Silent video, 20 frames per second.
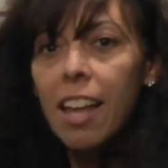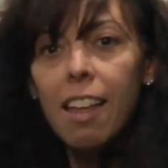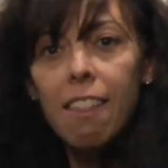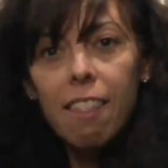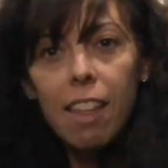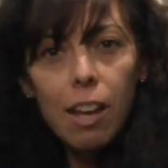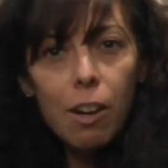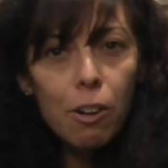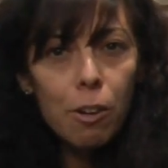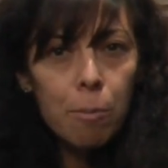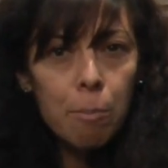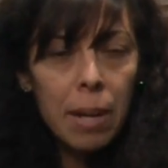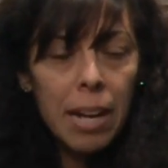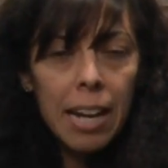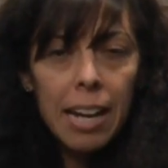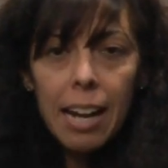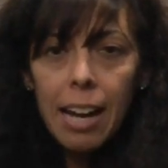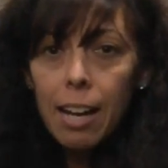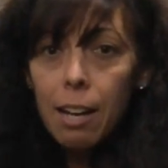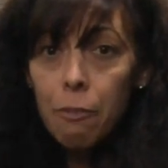They are
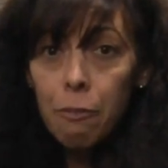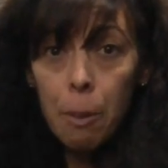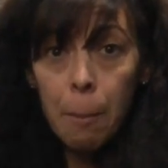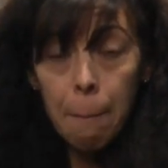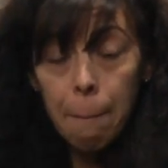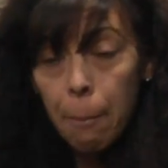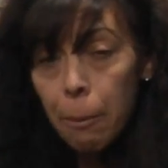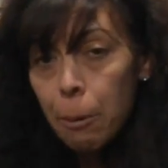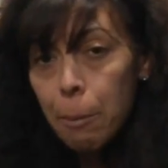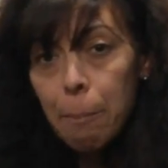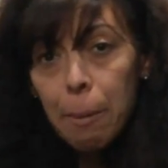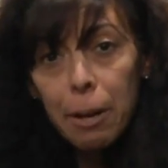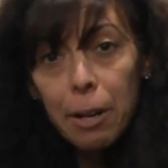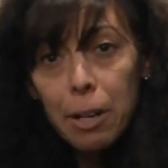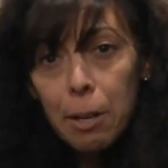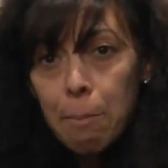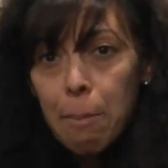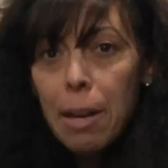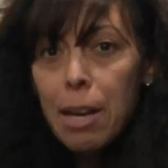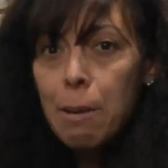made out of a
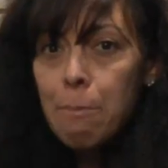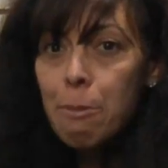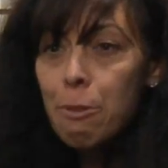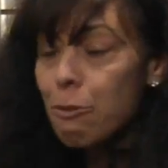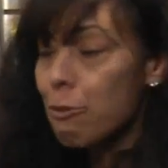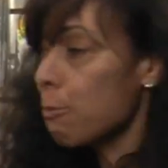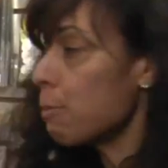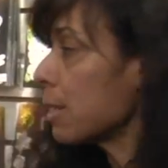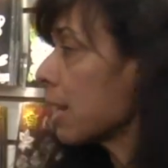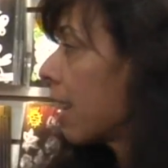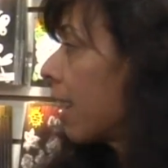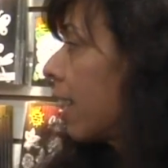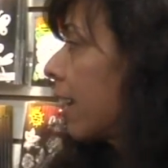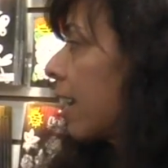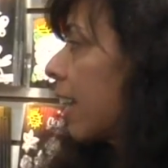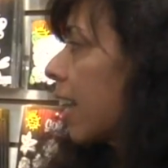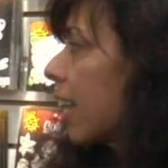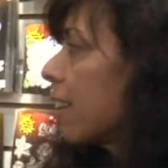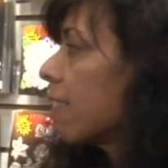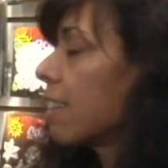mulberry paper from
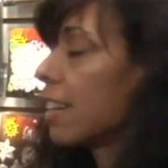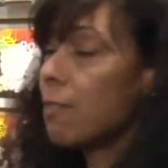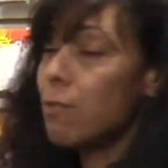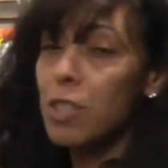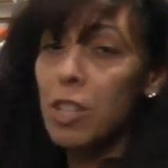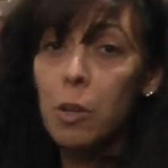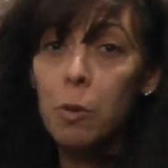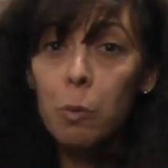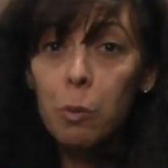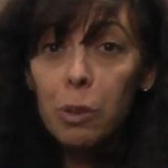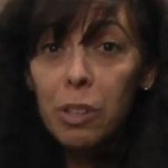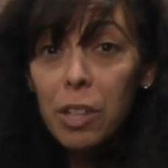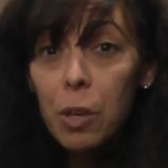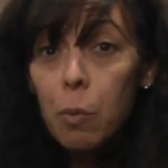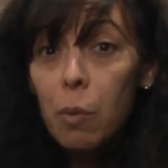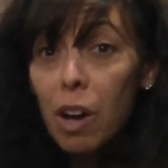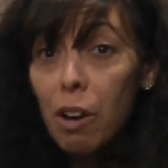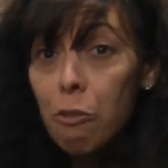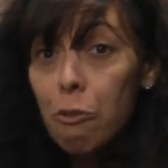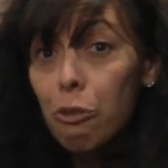Thailand. They've done really
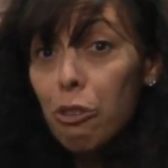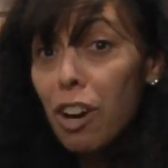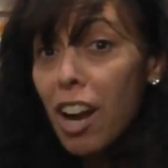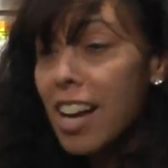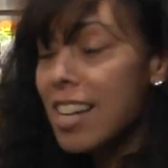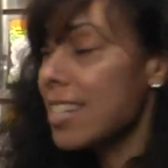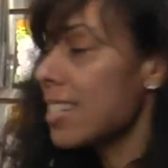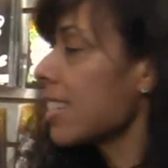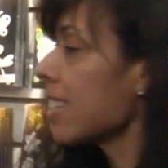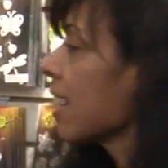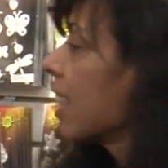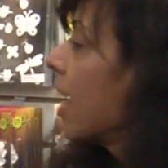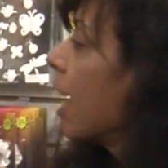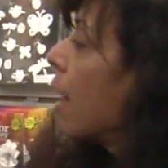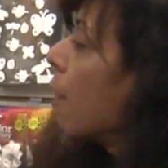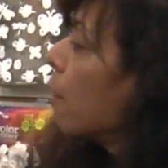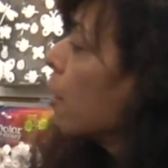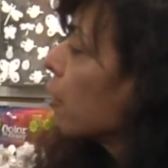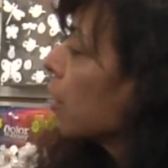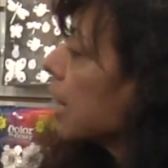well for us.
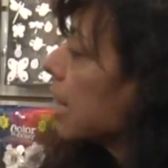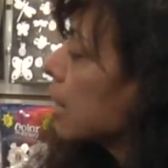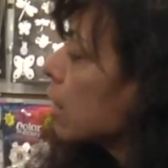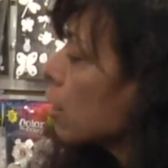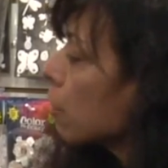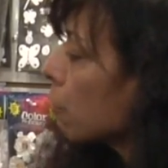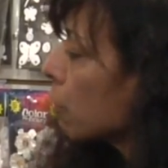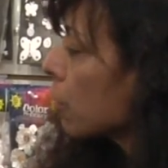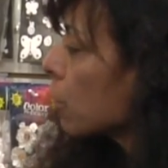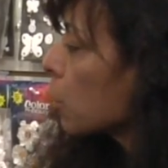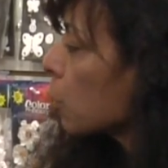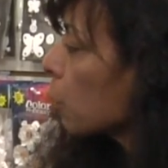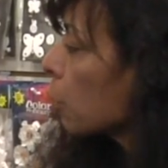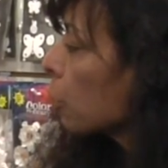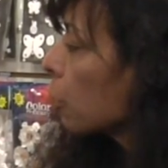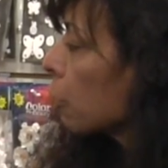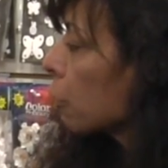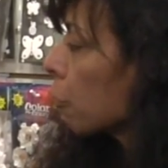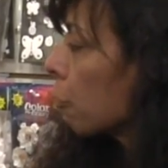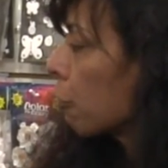They're individual
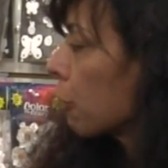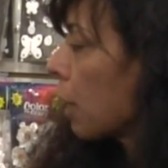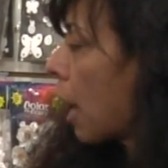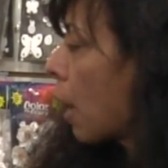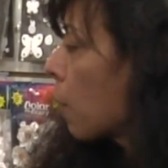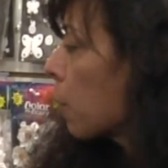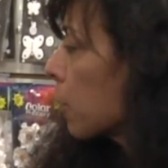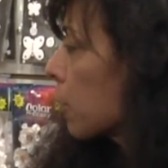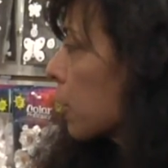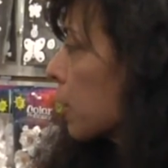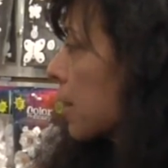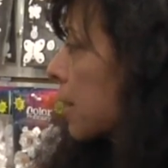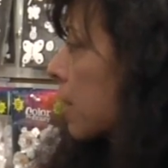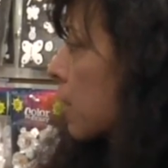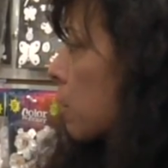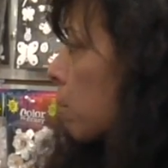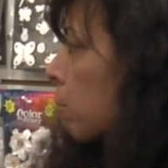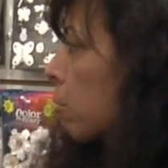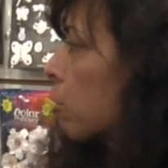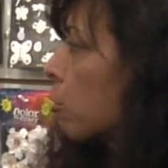little flowers.
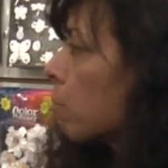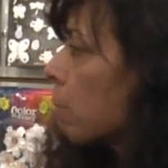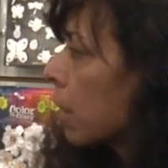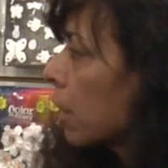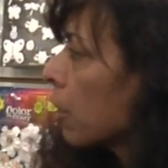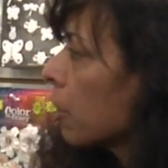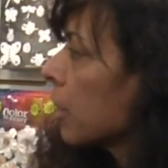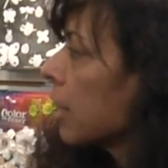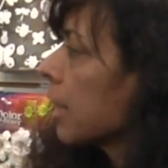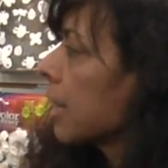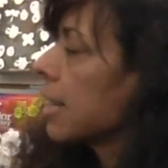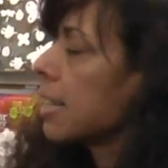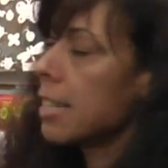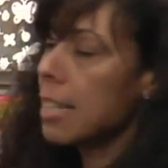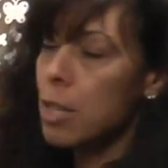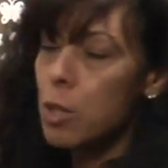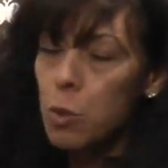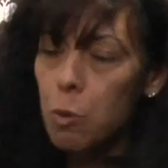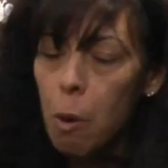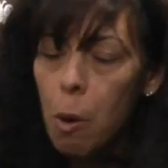There's plumeria,
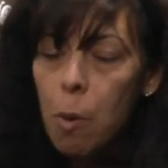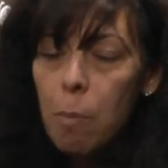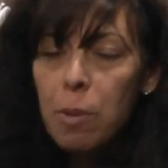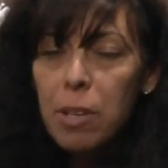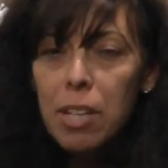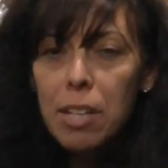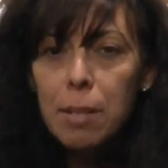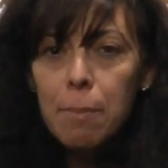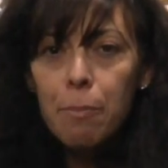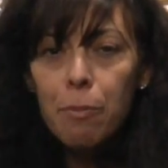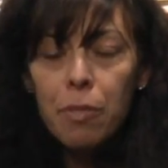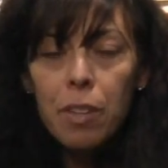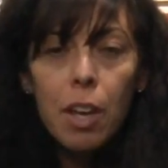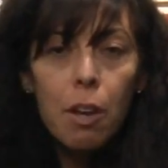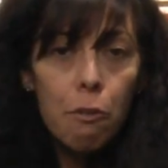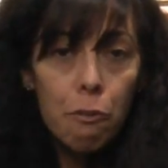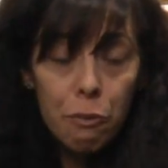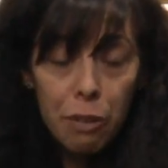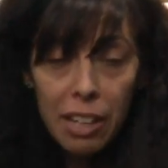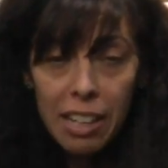dendrobium,
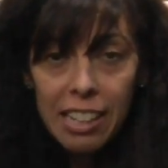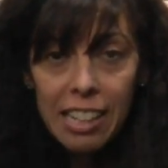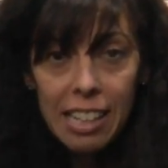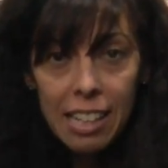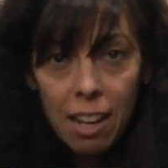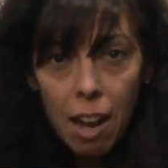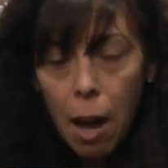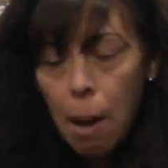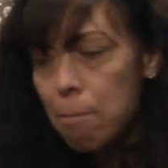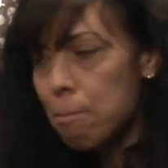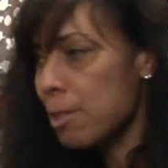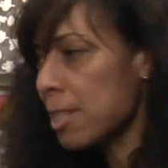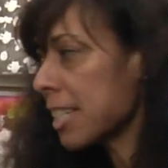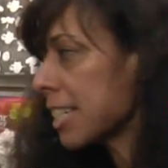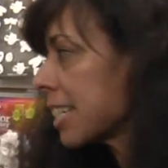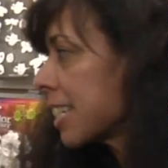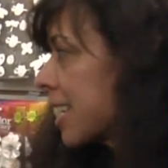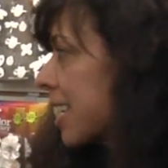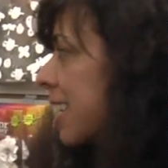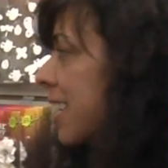
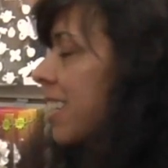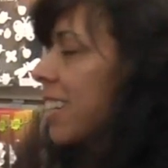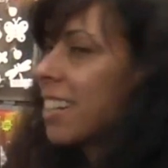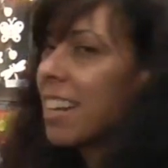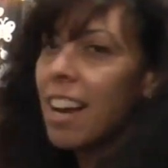phalaenopsis.